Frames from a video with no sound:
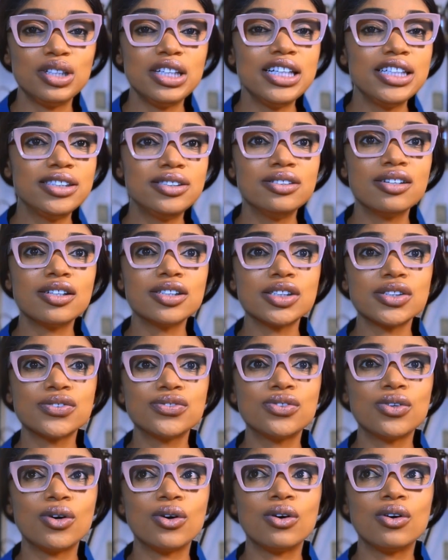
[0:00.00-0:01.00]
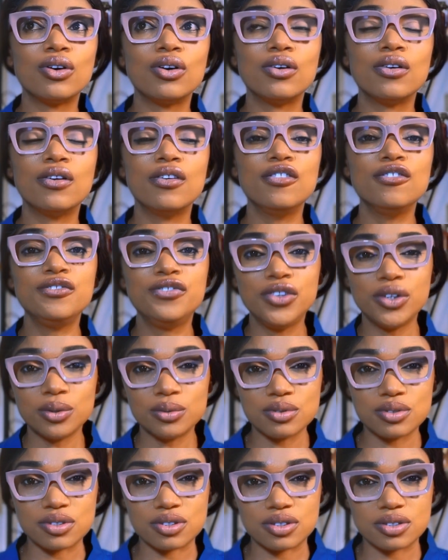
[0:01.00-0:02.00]
is not for
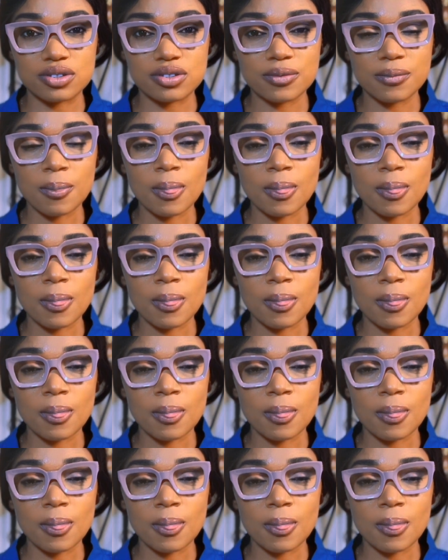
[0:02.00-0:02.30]
views.